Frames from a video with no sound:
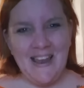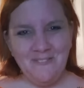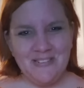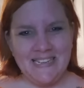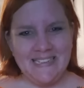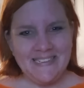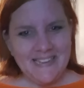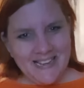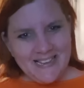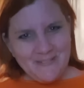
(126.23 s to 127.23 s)
Lovely.
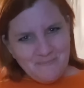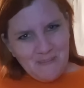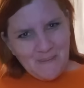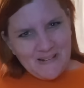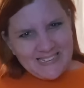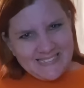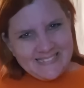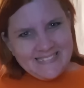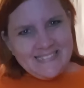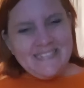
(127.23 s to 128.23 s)
My weight.
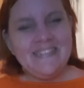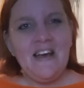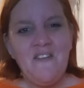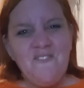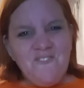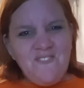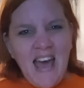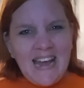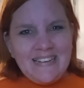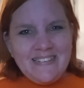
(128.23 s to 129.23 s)

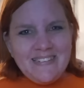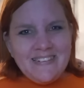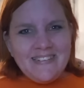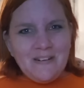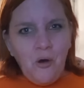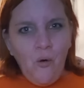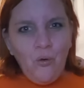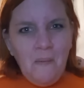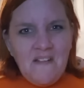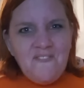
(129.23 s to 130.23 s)
Fat.
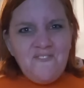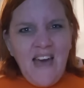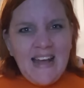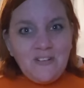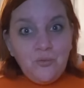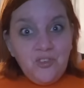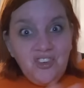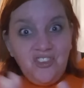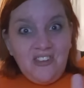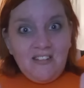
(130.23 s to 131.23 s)
All my fat would
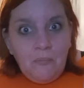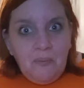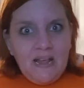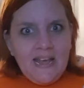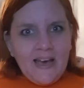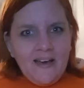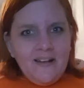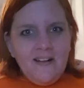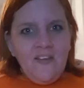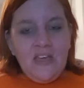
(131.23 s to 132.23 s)
disappear
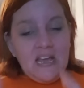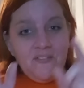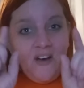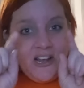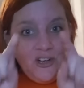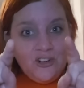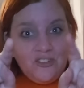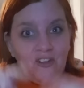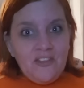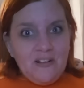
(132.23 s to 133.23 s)
if I
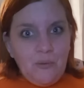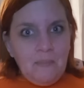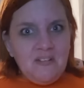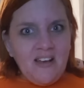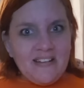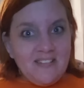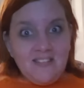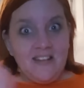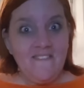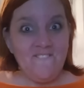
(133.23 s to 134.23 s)
looked on these websites.